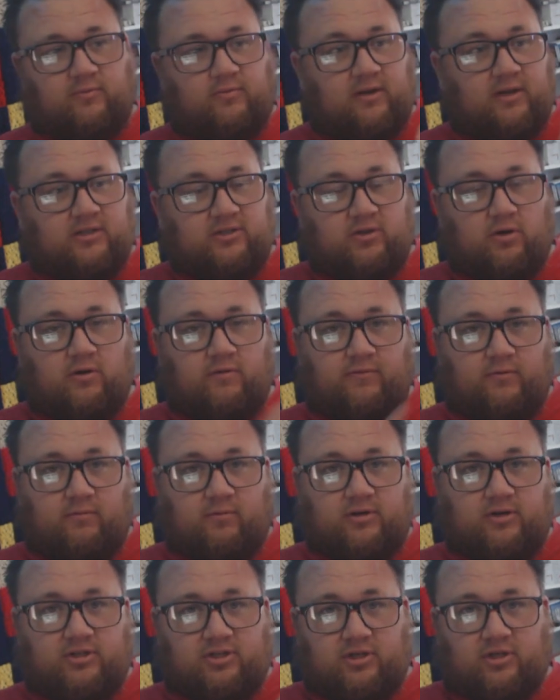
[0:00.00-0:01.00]
when it's over,
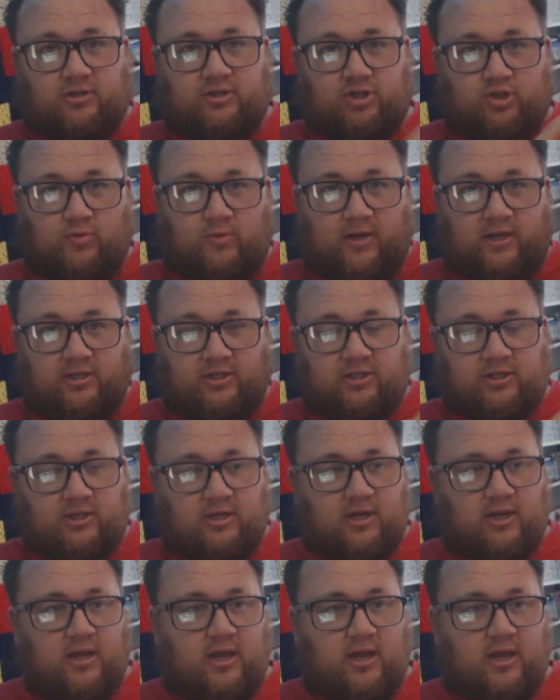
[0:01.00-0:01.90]
we're just going to switch.